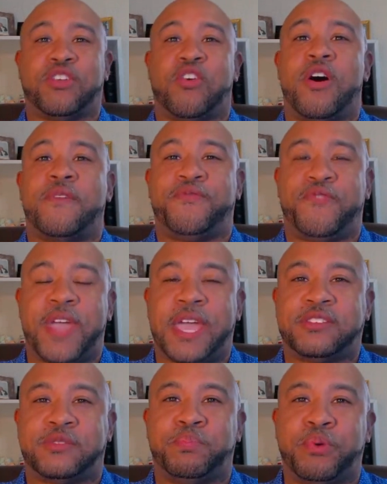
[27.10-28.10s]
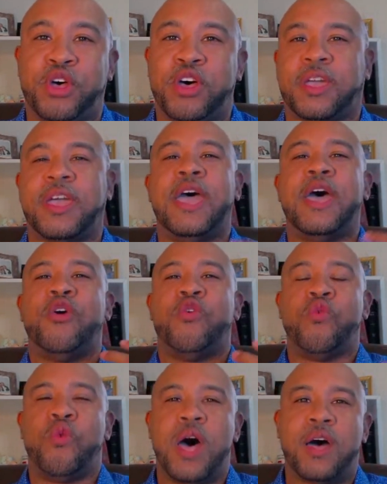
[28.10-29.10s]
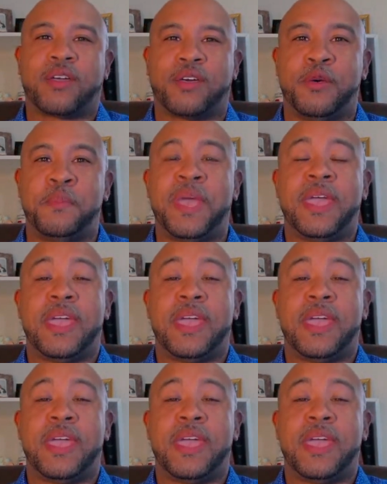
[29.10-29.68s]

welcome. If you are watching this